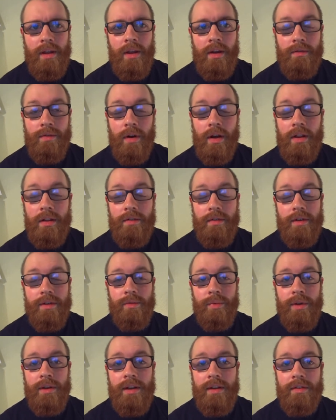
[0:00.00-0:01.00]
For all of us,
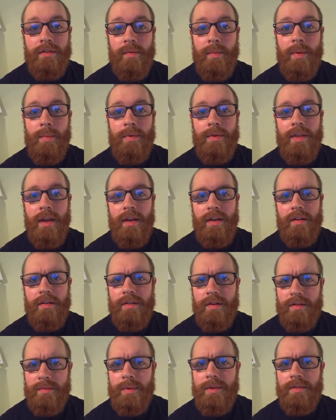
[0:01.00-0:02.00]
we need to remember that
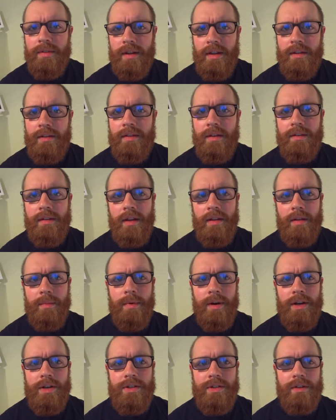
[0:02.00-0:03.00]
Christmas is a
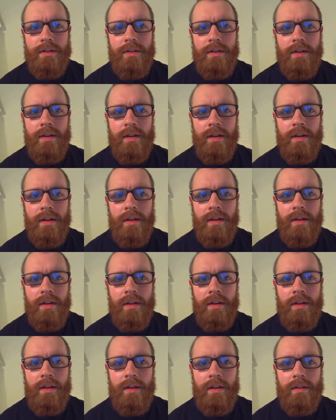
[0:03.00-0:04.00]
celebration.
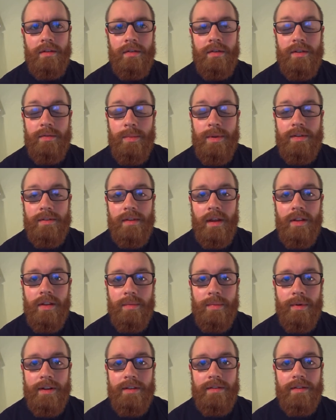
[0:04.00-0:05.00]
Christmas
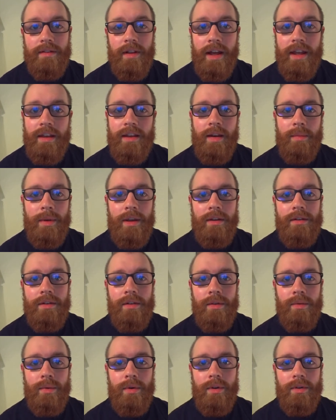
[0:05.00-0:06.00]
celebrates light coming into
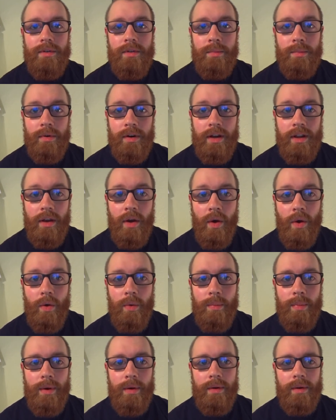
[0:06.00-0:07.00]
the world to bring
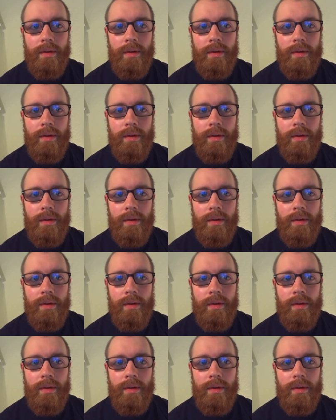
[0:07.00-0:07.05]
hope.